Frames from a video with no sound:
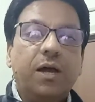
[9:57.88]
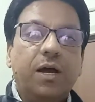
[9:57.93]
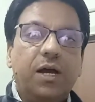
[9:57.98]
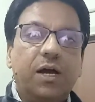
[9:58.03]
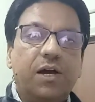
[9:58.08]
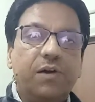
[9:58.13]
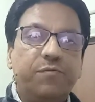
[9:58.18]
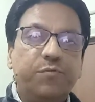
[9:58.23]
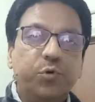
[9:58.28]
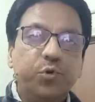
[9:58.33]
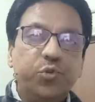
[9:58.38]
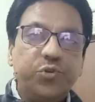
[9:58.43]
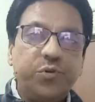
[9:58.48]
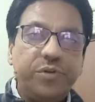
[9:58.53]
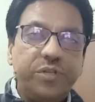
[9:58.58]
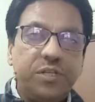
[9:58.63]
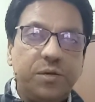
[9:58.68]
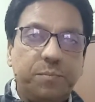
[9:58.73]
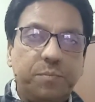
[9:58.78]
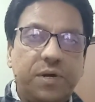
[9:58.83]
future in the
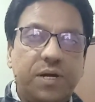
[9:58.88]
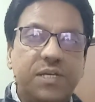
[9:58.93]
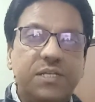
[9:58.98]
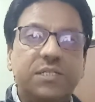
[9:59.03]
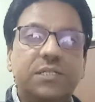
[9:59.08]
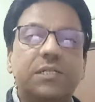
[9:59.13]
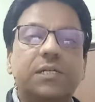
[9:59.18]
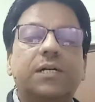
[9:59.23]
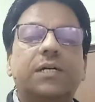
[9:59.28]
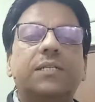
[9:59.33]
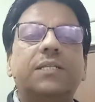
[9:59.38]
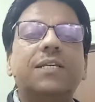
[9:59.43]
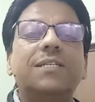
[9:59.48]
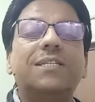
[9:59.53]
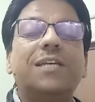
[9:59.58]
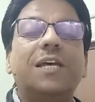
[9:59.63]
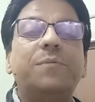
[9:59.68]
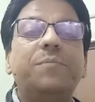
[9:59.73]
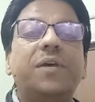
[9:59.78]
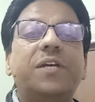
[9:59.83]
past. This can
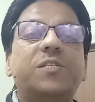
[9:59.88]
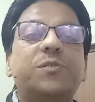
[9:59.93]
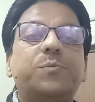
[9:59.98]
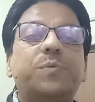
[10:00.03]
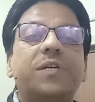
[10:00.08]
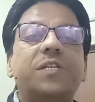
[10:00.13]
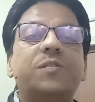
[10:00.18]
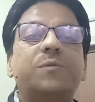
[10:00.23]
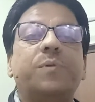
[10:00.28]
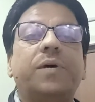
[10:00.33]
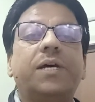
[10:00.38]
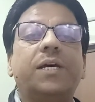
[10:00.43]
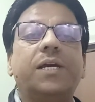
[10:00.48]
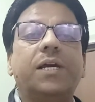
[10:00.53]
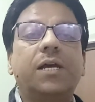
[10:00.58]
be expressed by